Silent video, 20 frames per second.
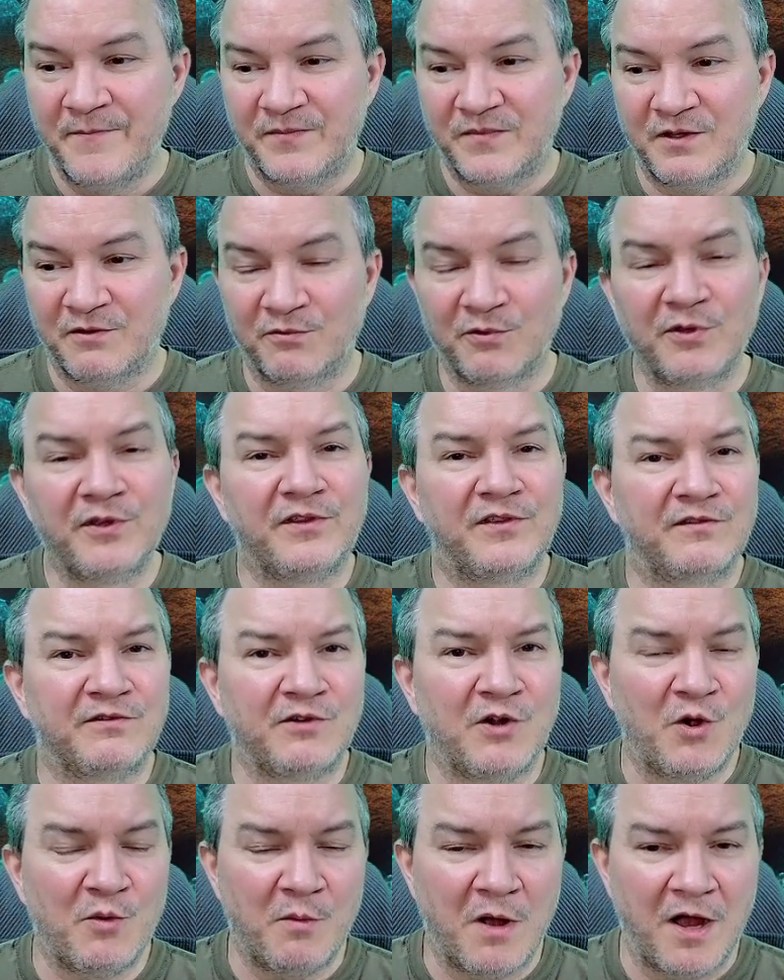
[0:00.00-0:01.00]
to really
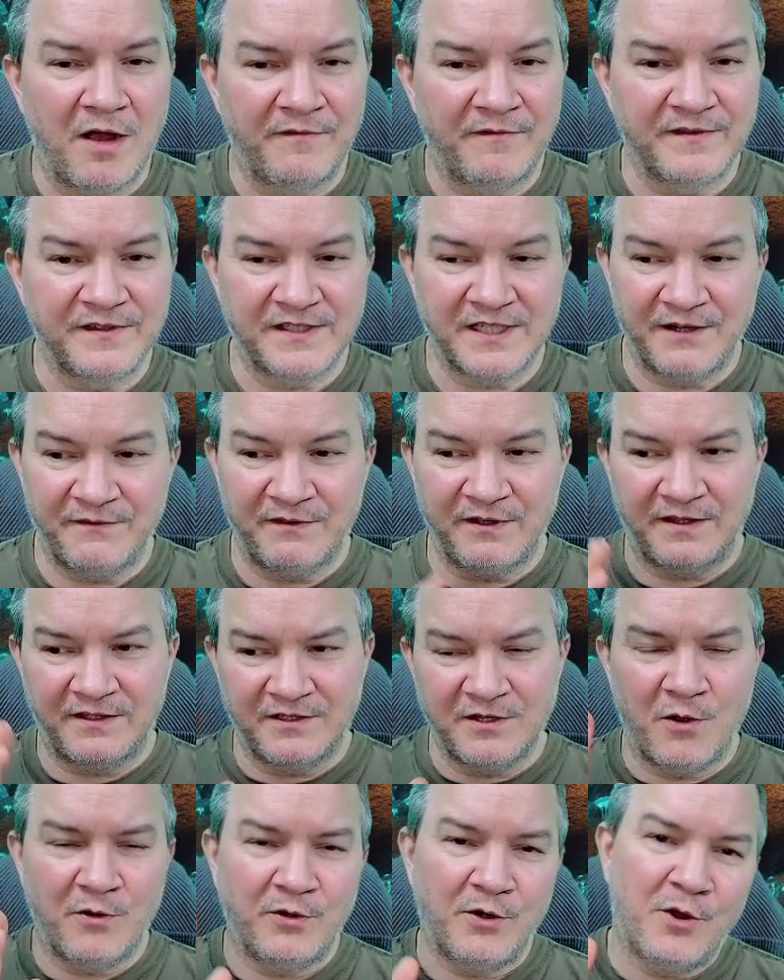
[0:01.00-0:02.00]
throw them off instead of it going,